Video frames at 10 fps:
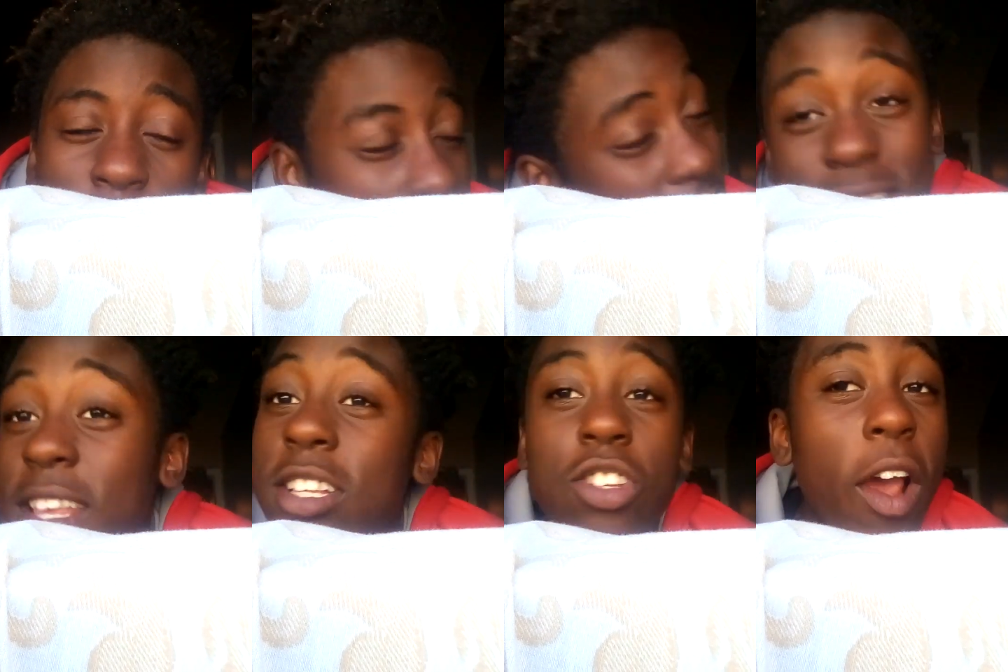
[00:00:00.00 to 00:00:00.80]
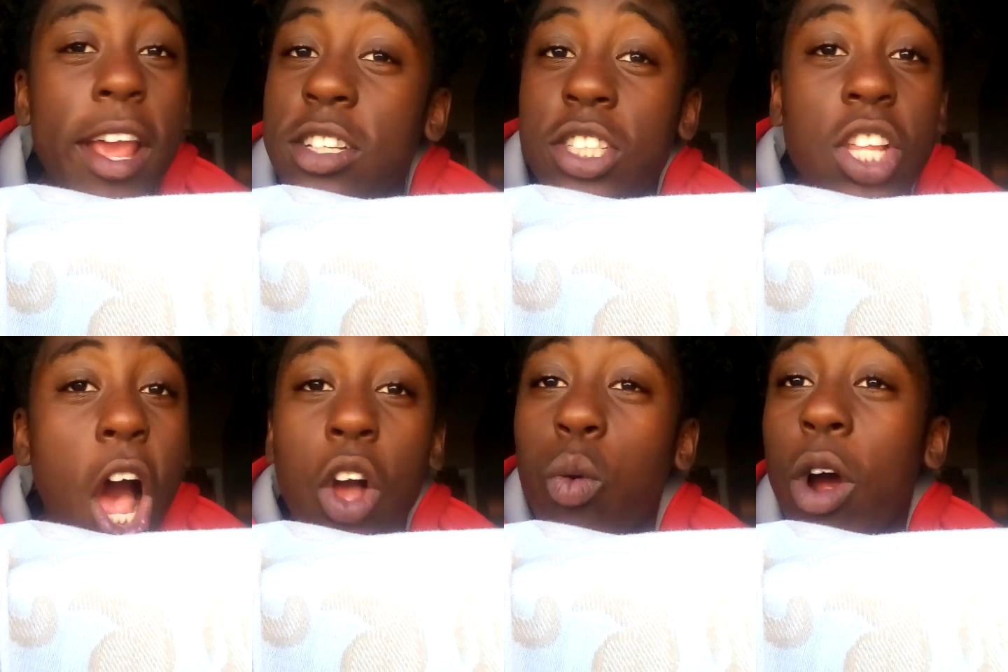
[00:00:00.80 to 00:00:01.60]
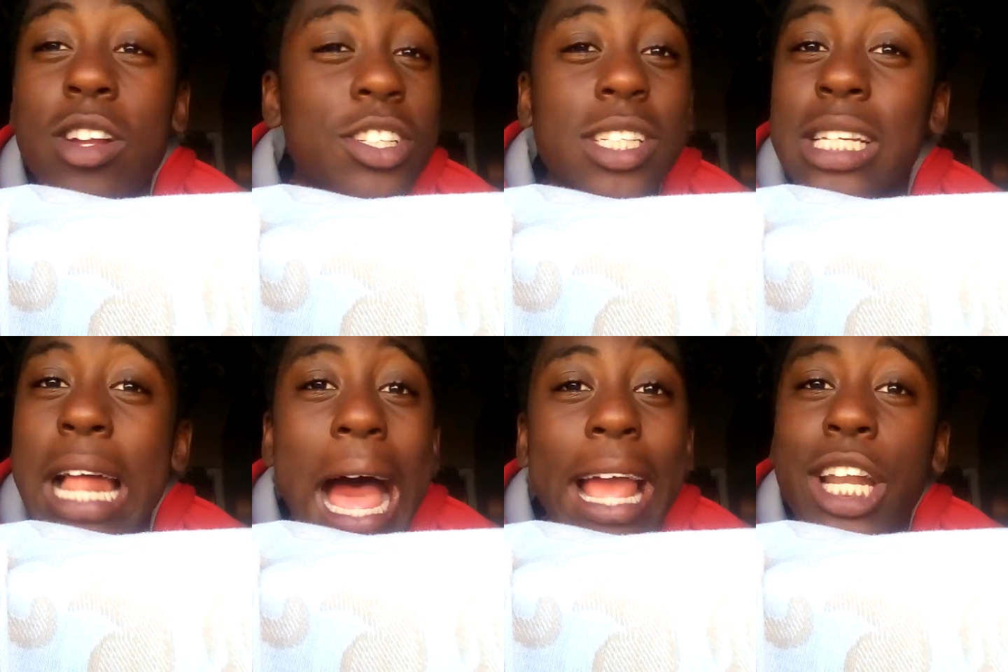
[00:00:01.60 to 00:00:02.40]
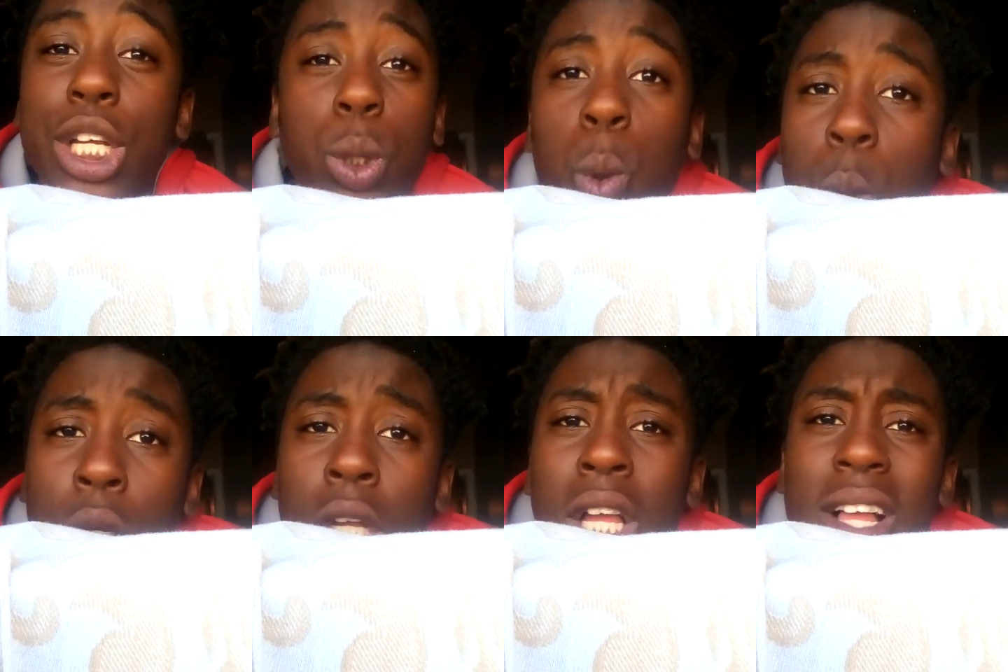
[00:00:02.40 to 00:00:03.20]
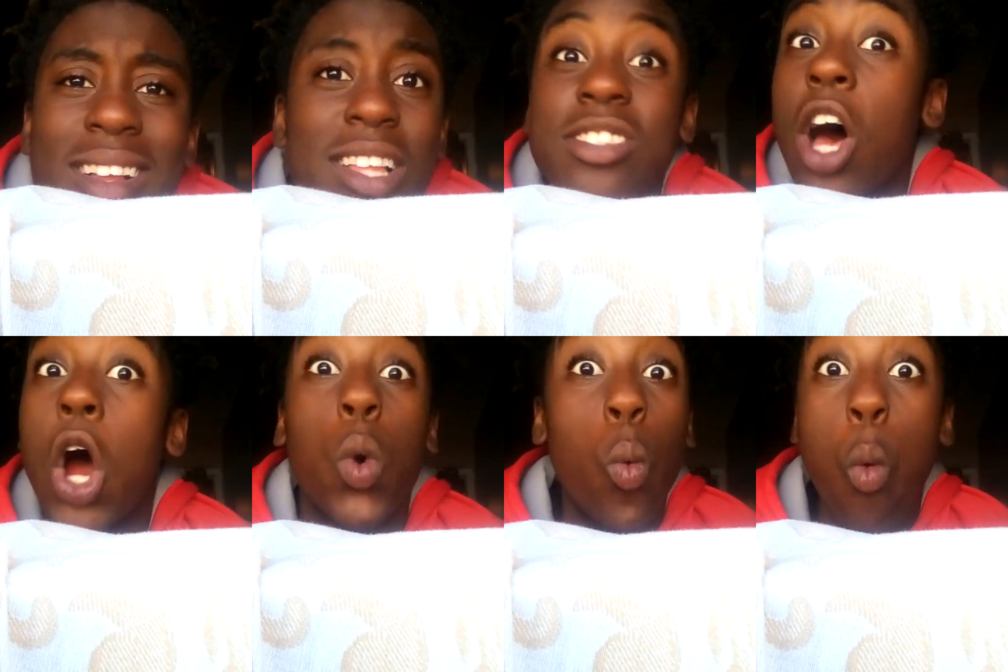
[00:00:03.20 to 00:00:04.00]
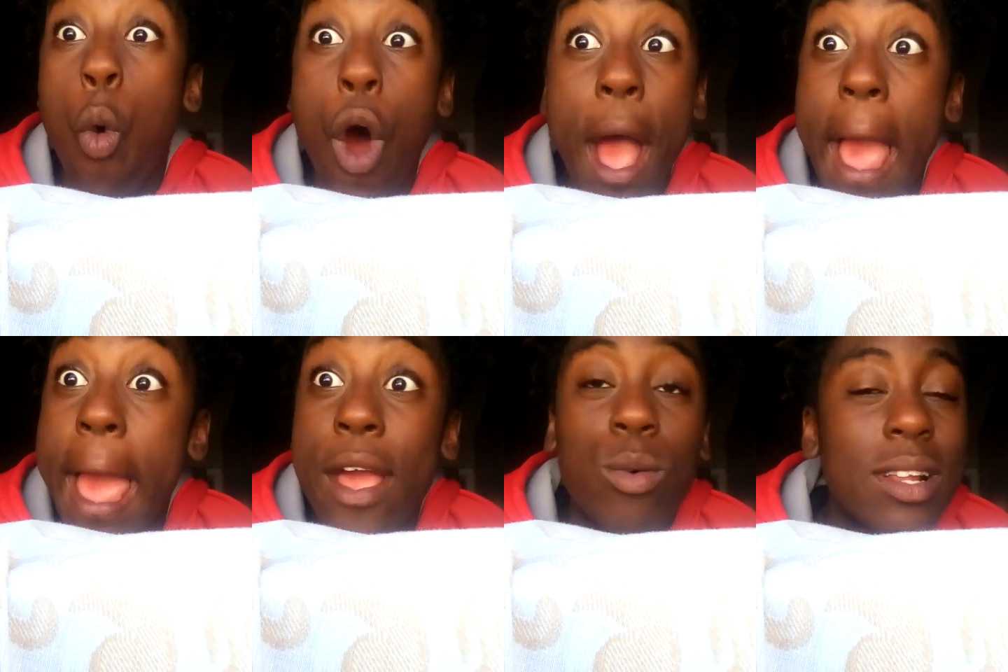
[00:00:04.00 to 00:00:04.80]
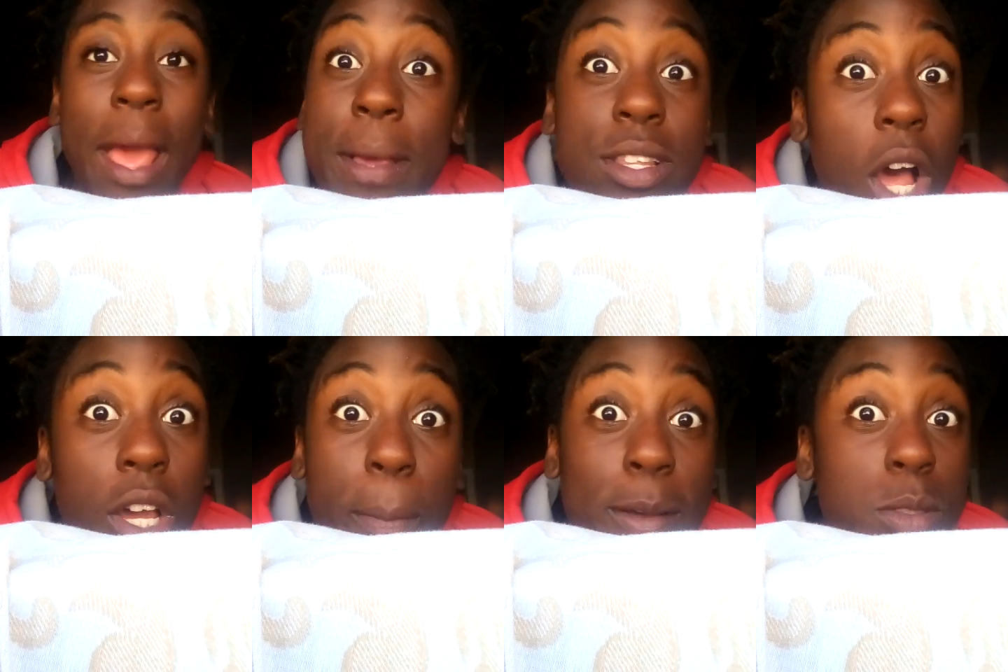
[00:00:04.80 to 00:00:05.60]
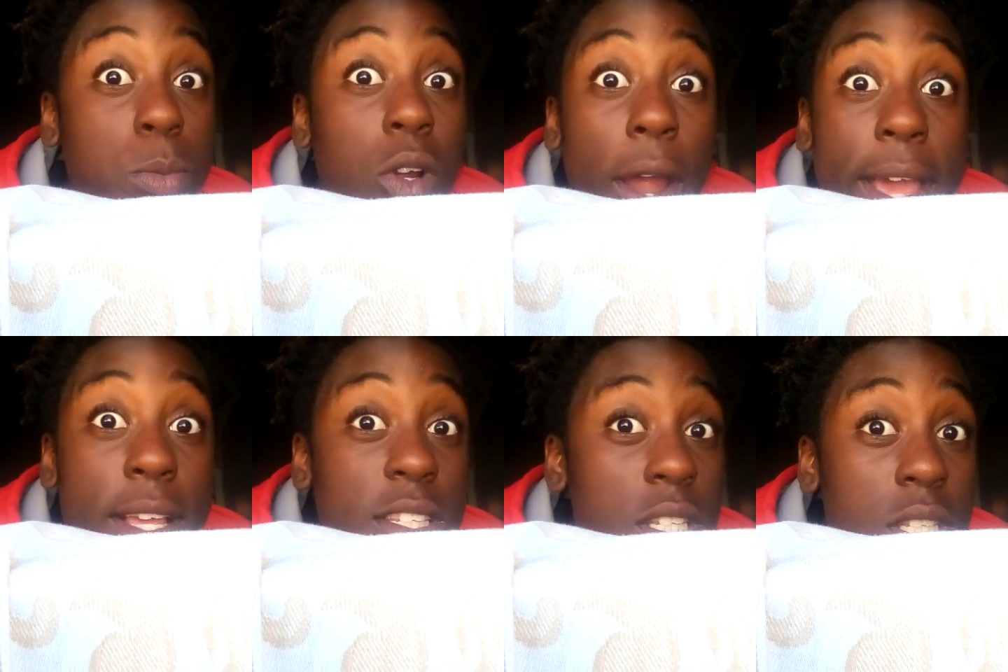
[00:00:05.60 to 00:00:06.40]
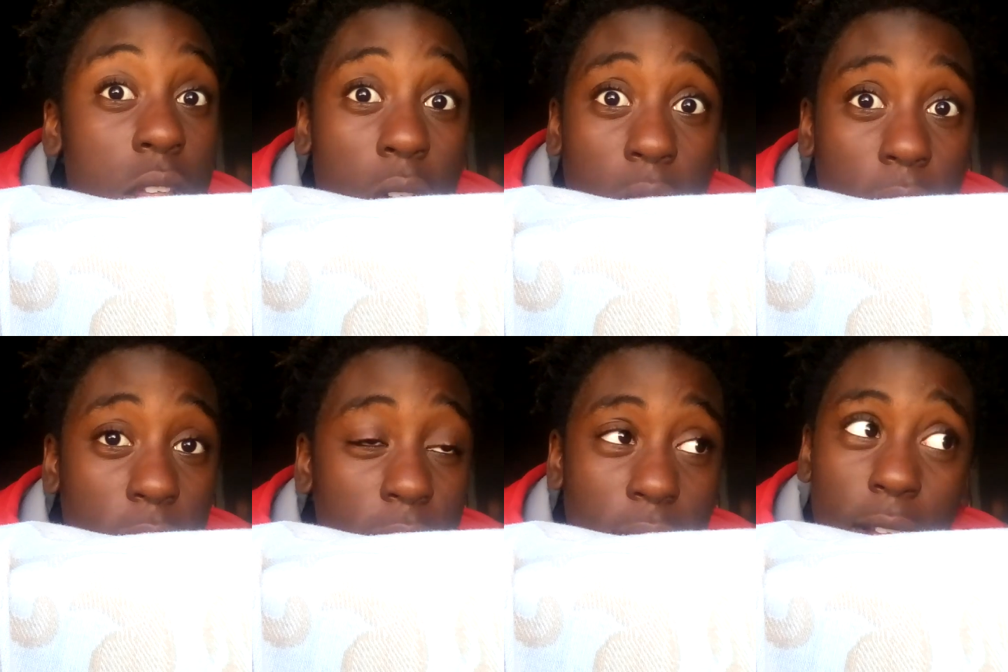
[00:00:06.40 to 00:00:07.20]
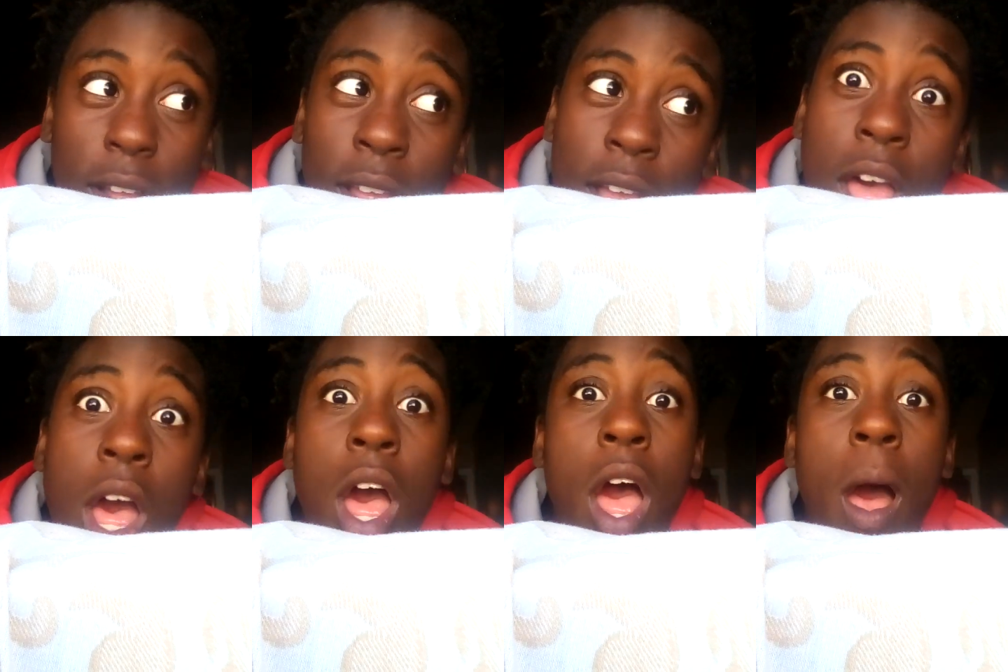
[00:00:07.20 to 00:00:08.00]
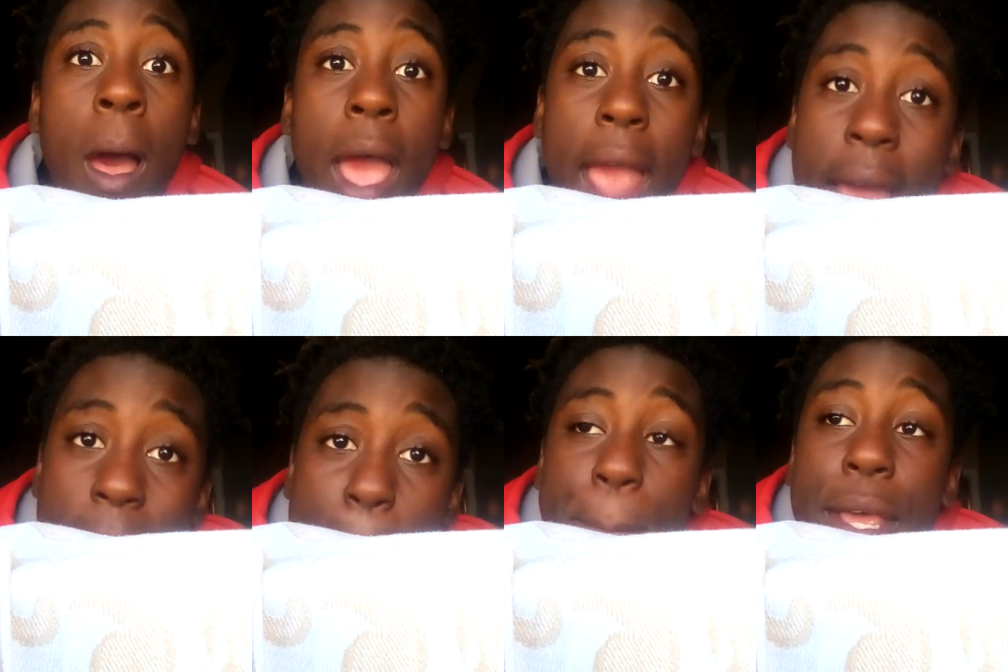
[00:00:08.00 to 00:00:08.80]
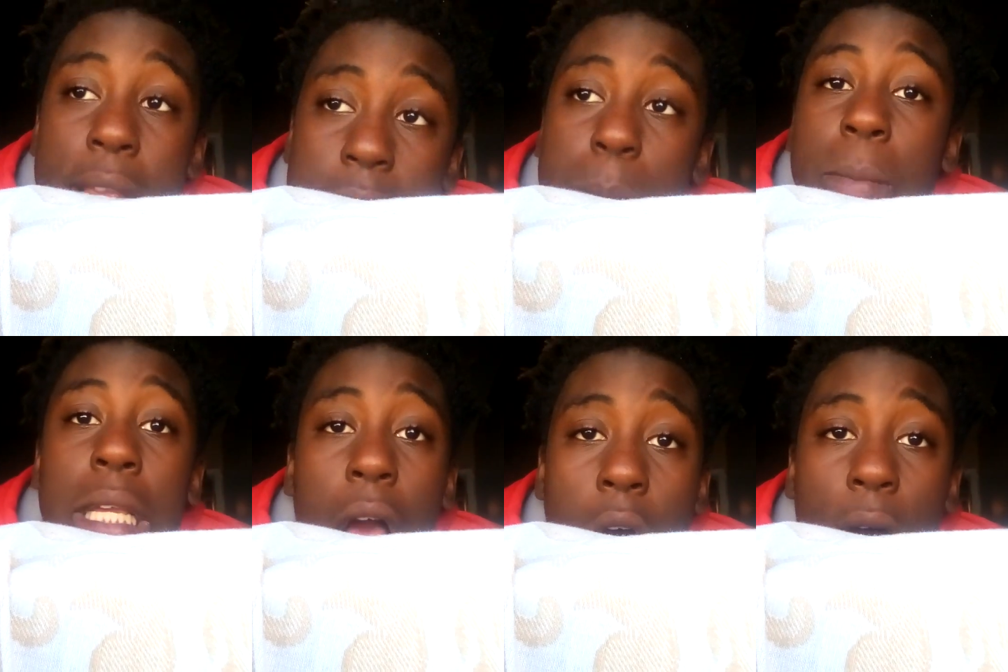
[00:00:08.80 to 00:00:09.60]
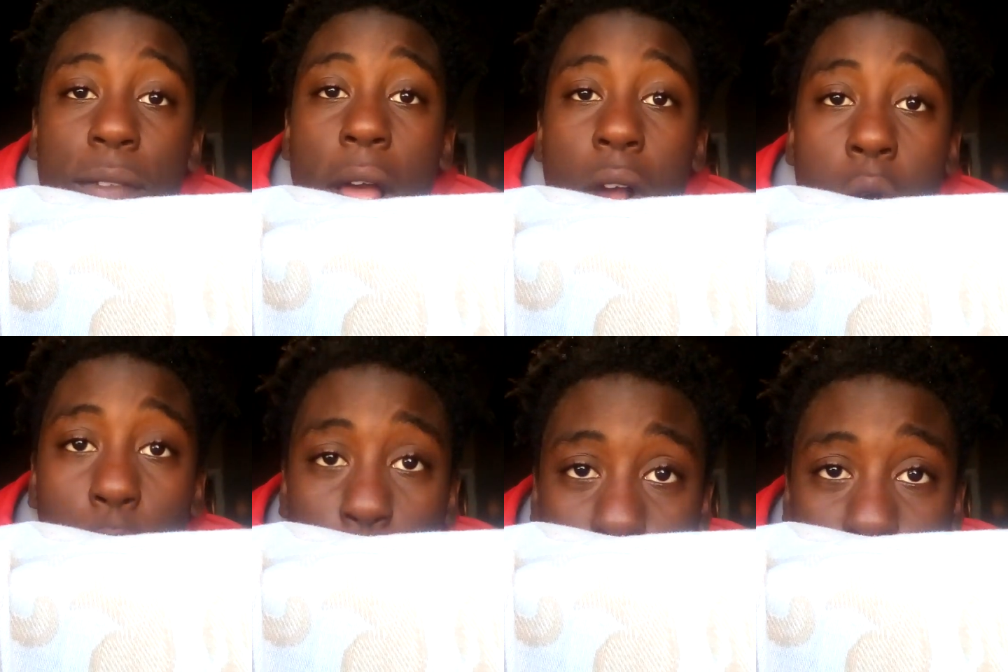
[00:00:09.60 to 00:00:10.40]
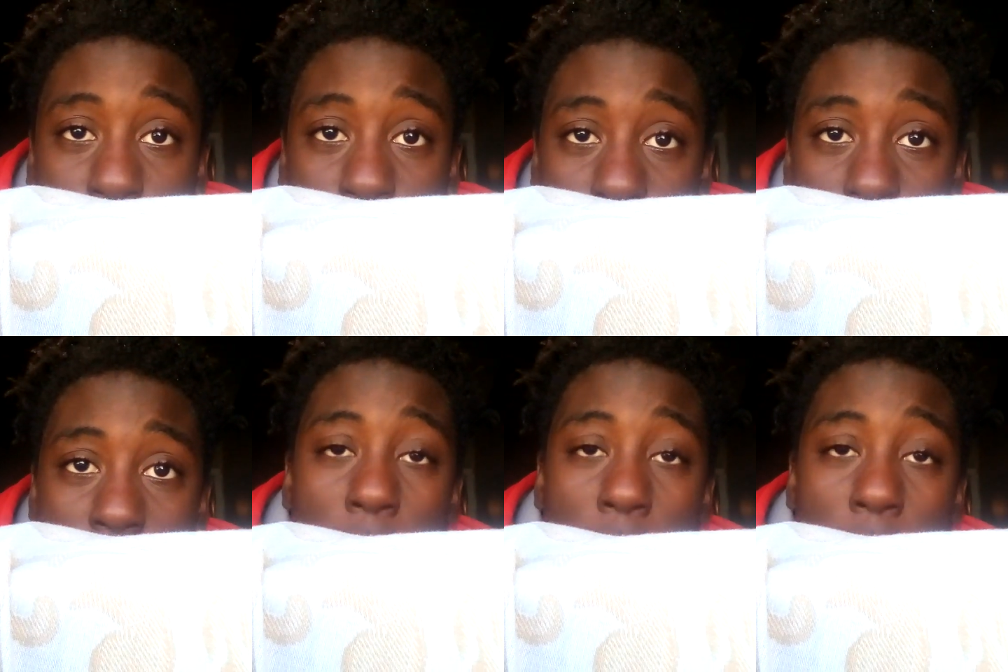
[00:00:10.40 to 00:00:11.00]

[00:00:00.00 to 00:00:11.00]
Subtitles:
The sixth graders talk worse than I do. Talk way, well, they be talking about some crazy stuff. And it pissed me off, like on real.